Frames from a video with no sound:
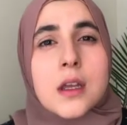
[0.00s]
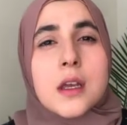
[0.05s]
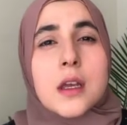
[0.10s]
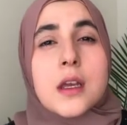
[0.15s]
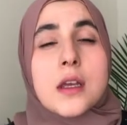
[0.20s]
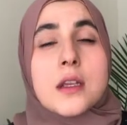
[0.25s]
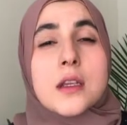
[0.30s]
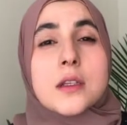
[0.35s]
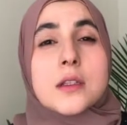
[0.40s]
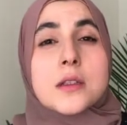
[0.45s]

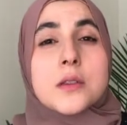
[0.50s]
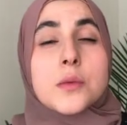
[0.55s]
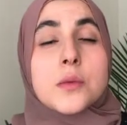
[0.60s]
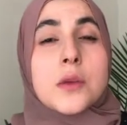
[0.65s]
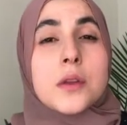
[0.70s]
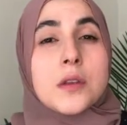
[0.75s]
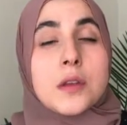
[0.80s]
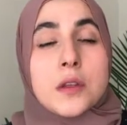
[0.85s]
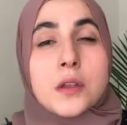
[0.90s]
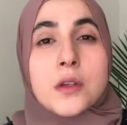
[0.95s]
It is
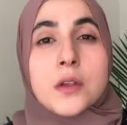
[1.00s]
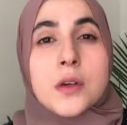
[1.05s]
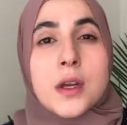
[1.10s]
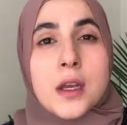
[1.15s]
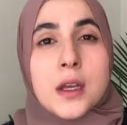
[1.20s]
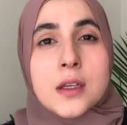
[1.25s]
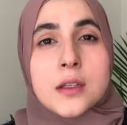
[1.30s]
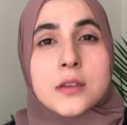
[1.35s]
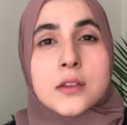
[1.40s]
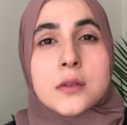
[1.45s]
within your
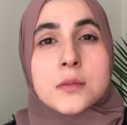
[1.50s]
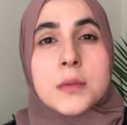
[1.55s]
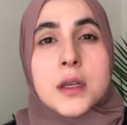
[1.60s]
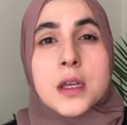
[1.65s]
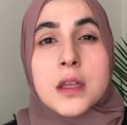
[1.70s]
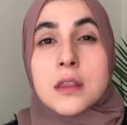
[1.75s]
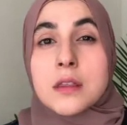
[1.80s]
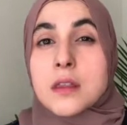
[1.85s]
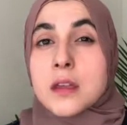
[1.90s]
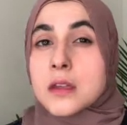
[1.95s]
hand to
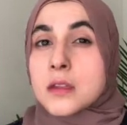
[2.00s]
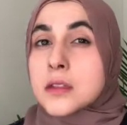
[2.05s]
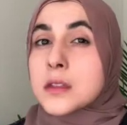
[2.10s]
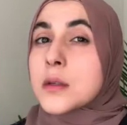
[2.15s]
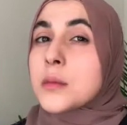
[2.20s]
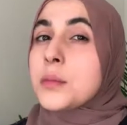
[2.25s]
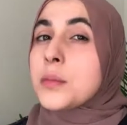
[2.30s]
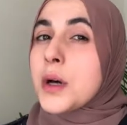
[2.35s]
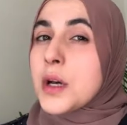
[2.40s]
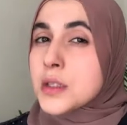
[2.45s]
make things
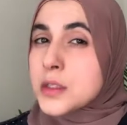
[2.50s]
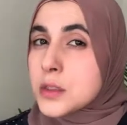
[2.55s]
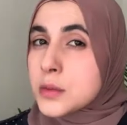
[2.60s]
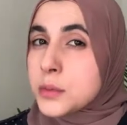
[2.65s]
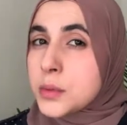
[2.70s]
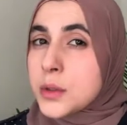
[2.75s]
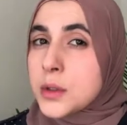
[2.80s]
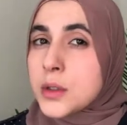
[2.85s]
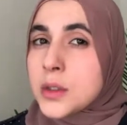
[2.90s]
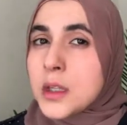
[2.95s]

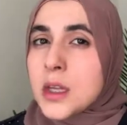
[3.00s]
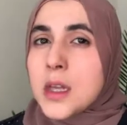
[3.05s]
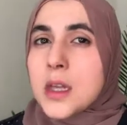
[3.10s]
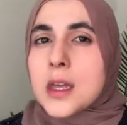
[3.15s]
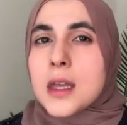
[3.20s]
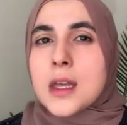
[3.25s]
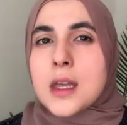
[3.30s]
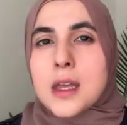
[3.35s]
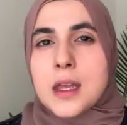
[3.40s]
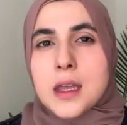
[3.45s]
possible
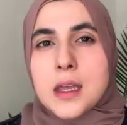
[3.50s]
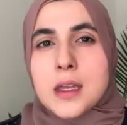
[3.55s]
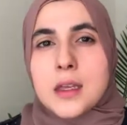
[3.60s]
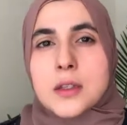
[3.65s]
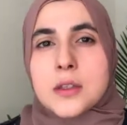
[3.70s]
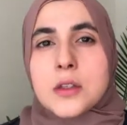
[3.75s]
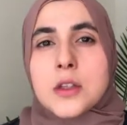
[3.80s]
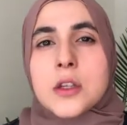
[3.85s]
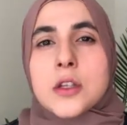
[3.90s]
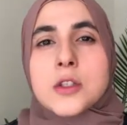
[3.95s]

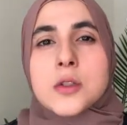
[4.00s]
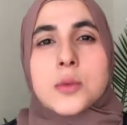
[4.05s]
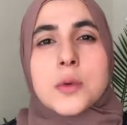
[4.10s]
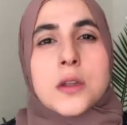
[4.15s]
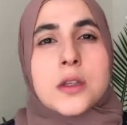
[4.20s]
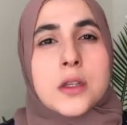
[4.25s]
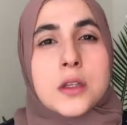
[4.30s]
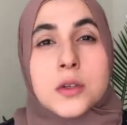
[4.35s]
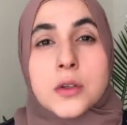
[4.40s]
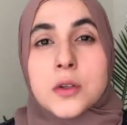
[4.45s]
and it's
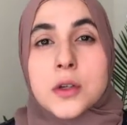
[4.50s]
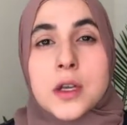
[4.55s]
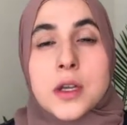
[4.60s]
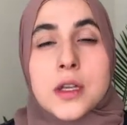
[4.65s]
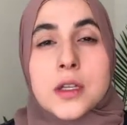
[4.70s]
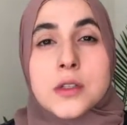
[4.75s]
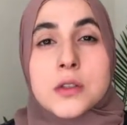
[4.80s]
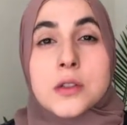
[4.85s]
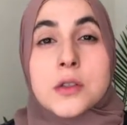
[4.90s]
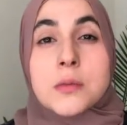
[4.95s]
within your
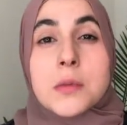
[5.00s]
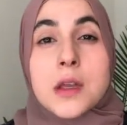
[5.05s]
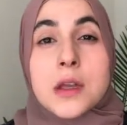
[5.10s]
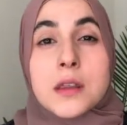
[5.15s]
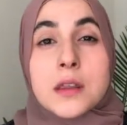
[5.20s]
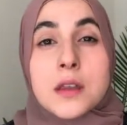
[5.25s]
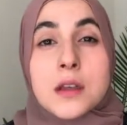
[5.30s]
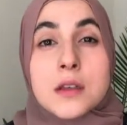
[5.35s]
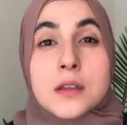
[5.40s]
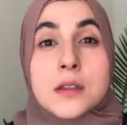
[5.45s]
hands to make
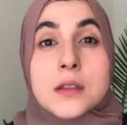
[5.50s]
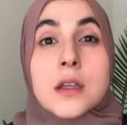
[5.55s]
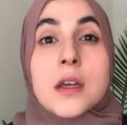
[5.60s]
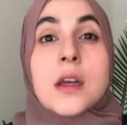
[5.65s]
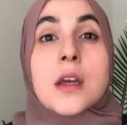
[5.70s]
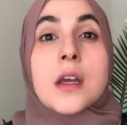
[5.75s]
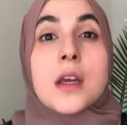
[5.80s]
things